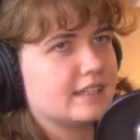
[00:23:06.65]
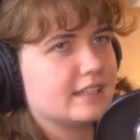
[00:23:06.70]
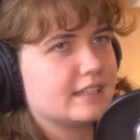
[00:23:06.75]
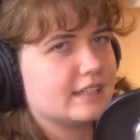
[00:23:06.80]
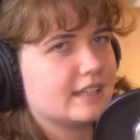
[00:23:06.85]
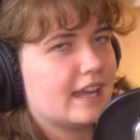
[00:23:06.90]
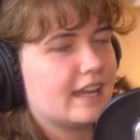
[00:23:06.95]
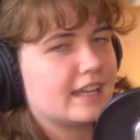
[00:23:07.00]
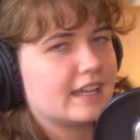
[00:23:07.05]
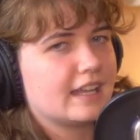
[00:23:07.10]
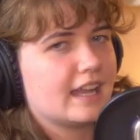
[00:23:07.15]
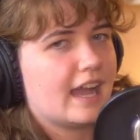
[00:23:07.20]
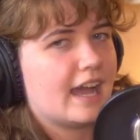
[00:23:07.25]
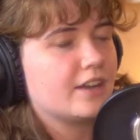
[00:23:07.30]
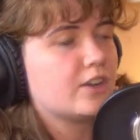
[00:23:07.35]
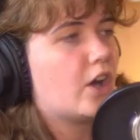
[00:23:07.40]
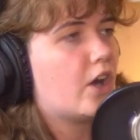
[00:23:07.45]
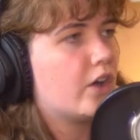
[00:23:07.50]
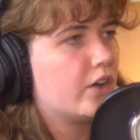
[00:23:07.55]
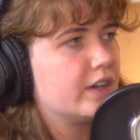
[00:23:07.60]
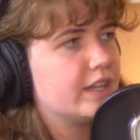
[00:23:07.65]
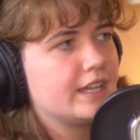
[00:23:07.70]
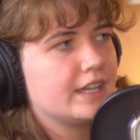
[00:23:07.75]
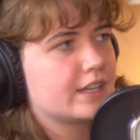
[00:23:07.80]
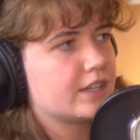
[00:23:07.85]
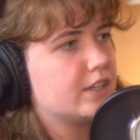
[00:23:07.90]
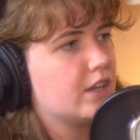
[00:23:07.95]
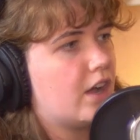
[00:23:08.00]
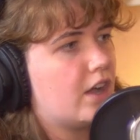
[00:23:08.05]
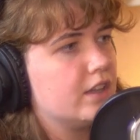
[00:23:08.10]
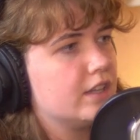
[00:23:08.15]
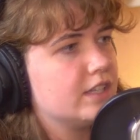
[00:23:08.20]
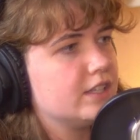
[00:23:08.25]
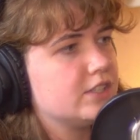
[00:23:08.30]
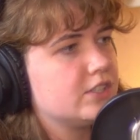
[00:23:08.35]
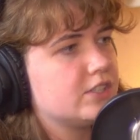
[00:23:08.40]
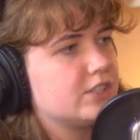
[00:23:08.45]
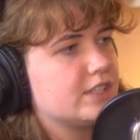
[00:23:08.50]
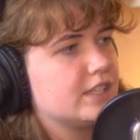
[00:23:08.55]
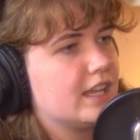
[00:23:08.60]
had already
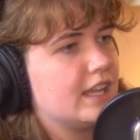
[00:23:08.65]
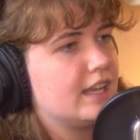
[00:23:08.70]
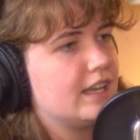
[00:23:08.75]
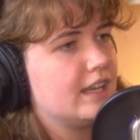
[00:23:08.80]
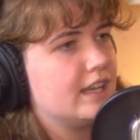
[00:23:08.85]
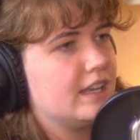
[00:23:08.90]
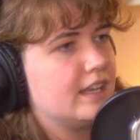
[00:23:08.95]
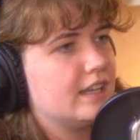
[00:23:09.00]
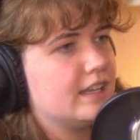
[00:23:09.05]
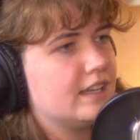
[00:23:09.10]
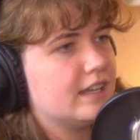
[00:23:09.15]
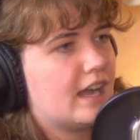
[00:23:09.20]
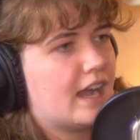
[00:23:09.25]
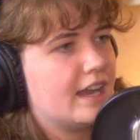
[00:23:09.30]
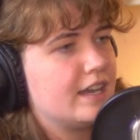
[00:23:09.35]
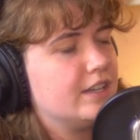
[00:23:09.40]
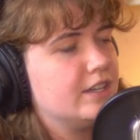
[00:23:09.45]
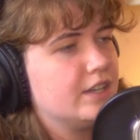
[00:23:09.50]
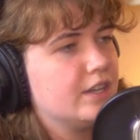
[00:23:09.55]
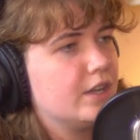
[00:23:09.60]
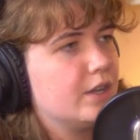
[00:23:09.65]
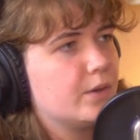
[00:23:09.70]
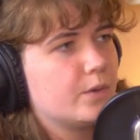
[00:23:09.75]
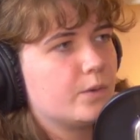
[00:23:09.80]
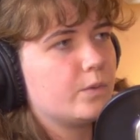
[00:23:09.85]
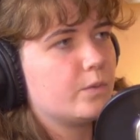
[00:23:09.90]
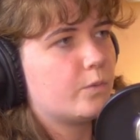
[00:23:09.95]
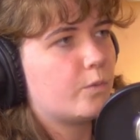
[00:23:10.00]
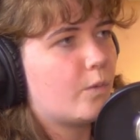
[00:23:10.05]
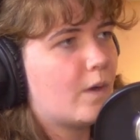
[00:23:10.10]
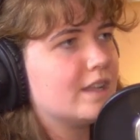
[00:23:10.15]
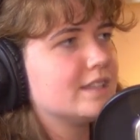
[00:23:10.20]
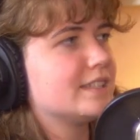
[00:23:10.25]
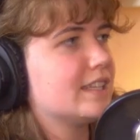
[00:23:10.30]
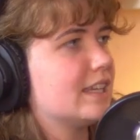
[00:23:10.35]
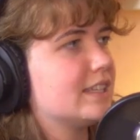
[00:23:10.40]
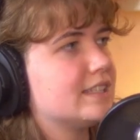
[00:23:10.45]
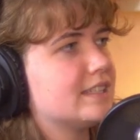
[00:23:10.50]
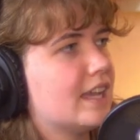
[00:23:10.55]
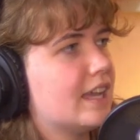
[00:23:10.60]
acknowledged, and I knew once
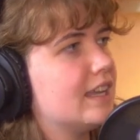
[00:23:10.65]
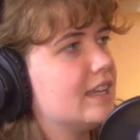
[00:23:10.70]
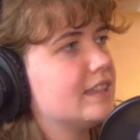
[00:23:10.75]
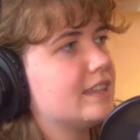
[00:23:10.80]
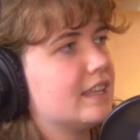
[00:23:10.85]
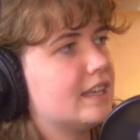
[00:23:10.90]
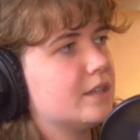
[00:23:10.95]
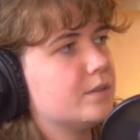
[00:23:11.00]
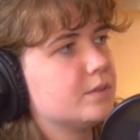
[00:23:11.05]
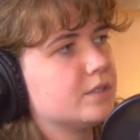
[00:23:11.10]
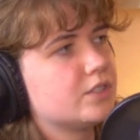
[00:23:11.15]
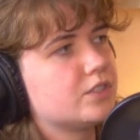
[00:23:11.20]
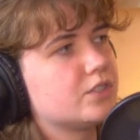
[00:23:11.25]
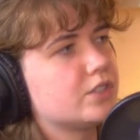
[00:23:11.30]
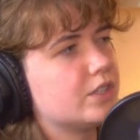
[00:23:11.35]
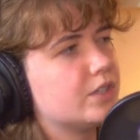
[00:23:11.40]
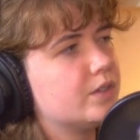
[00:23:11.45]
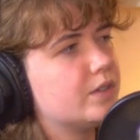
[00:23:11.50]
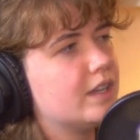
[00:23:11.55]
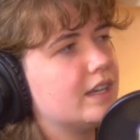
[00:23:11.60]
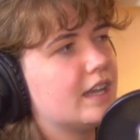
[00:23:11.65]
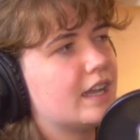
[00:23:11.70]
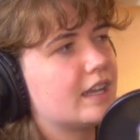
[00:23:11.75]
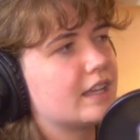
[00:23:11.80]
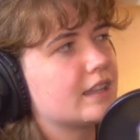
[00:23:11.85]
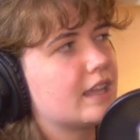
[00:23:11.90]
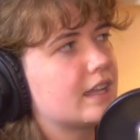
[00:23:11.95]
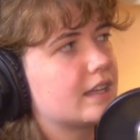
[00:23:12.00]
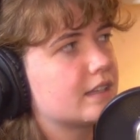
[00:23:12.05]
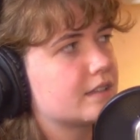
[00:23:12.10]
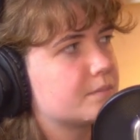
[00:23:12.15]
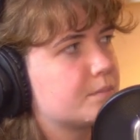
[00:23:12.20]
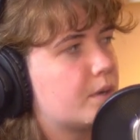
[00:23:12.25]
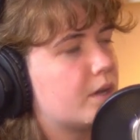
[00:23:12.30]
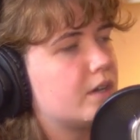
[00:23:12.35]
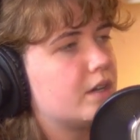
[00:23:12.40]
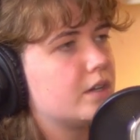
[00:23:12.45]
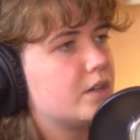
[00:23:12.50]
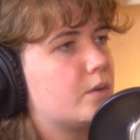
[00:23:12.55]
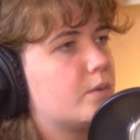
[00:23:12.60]
I said it that it was true, and I like
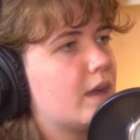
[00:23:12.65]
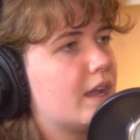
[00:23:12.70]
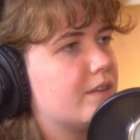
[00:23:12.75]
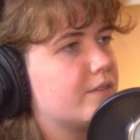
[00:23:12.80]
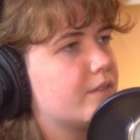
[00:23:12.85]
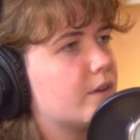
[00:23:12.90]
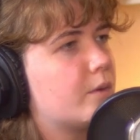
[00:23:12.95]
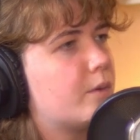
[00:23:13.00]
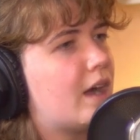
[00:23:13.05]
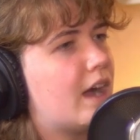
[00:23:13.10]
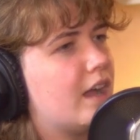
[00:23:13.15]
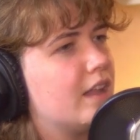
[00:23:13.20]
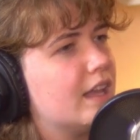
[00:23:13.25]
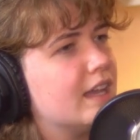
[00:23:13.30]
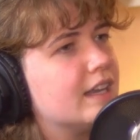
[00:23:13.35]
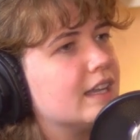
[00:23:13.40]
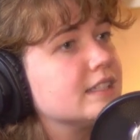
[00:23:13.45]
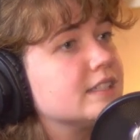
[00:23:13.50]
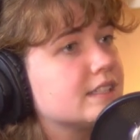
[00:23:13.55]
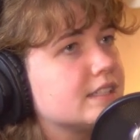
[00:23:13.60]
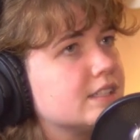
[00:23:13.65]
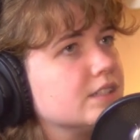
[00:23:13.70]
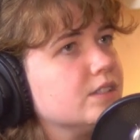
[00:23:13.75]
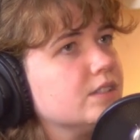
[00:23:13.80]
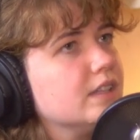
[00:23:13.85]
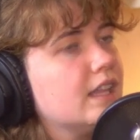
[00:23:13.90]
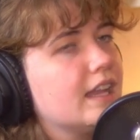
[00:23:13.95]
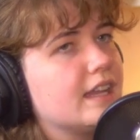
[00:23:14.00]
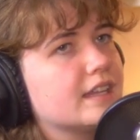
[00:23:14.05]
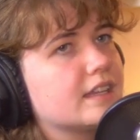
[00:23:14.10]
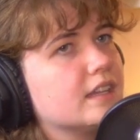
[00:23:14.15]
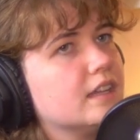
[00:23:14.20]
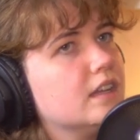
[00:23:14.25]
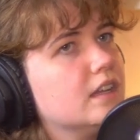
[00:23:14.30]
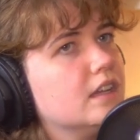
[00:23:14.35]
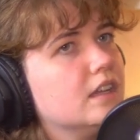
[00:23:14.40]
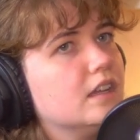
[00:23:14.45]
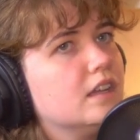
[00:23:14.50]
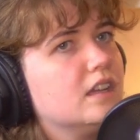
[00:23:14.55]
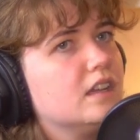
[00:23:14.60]
put it away for a while. And I still like
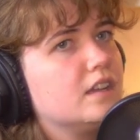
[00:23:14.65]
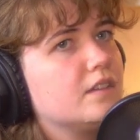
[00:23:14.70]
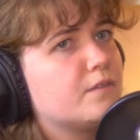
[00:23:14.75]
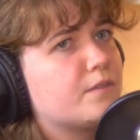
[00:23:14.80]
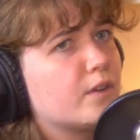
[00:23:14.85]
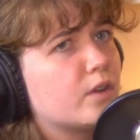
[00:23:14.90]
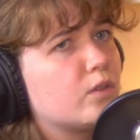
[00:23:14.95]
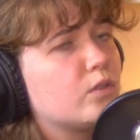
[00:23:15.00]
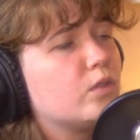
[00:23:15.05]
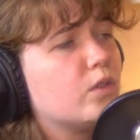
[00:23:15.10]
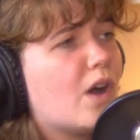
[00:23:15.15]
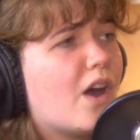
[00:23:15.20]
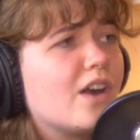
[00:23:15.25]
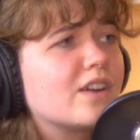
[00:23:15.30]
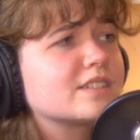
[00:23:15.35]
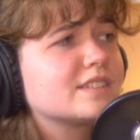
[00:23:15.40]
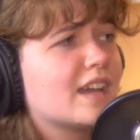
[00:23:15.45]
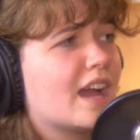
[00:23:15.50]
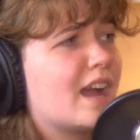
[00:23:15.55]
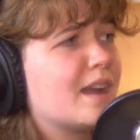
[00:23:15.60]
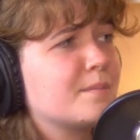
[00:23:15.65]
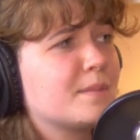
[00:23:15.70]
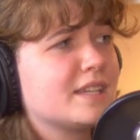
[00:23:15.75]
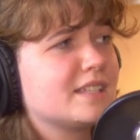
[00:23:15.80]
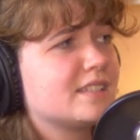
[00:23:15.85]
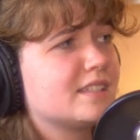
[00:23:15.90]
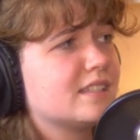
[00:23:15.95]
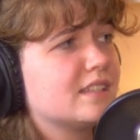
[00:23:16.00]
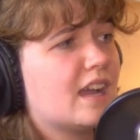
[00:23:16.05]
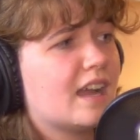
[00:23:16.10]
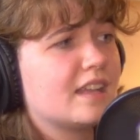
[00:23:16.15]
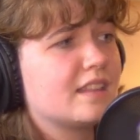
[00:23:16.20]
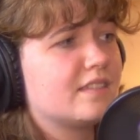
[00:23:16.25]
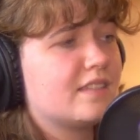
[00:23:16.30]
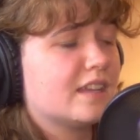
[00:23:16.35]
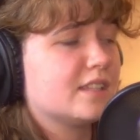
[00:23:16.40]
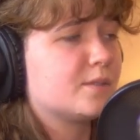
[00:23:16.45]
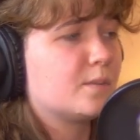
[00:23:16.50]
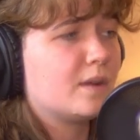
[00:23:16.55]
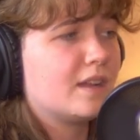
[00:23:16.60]
for a long time I
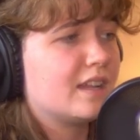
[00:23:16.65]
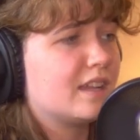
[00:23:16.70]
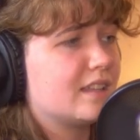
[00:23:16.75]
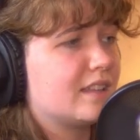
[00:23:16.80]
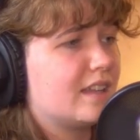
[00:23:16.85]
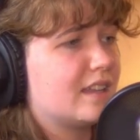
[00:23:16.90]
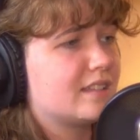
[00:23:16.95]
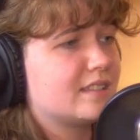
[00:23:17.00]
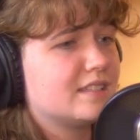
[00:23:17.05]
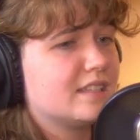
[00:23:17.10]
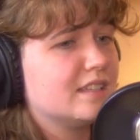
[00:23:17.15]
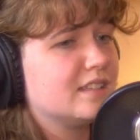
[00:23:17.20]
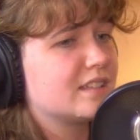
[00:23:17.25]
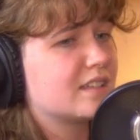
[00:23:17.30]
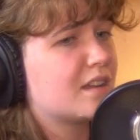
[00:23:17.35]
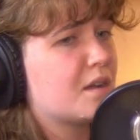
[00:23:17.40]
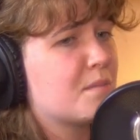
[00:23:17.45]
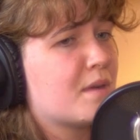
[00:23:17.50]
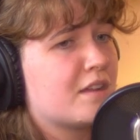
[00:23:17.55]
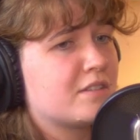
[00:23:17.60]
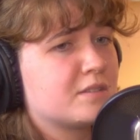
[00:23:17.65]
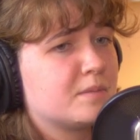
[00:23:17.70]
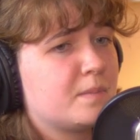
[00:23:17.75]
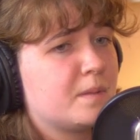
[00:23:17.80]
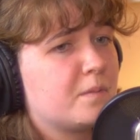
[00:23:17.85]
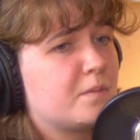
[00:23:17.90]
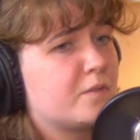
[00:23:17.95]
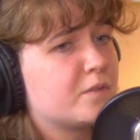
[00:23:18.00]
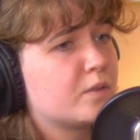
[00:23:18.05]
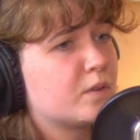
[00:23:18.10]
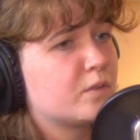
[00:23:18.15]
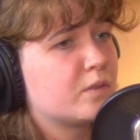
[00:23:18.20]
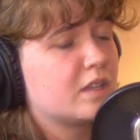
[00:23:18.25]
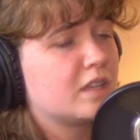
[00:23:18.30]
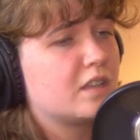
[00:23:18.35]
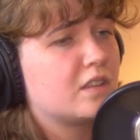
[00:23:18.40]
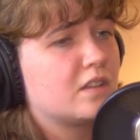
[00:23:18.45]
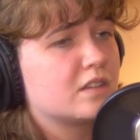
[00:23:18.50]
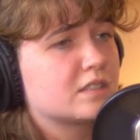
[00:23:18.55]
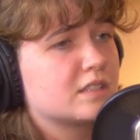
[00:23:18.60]
that's why I like didn't come out to people for a
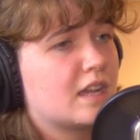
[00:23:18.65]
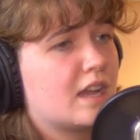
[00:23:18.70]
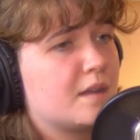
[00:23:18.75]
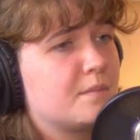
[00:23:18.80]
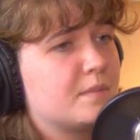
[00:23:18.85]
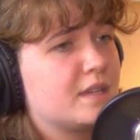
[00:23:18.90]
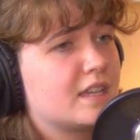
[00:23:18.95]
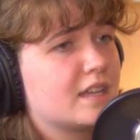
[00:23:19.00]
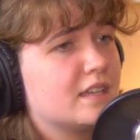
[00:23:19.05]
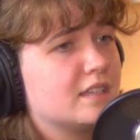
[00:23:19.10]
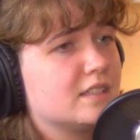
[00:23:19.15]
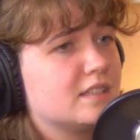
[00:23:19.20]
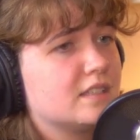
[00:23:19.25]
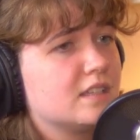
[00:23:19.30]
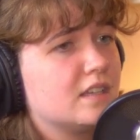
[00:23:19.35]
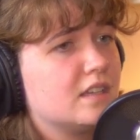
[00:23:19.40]
really long time, because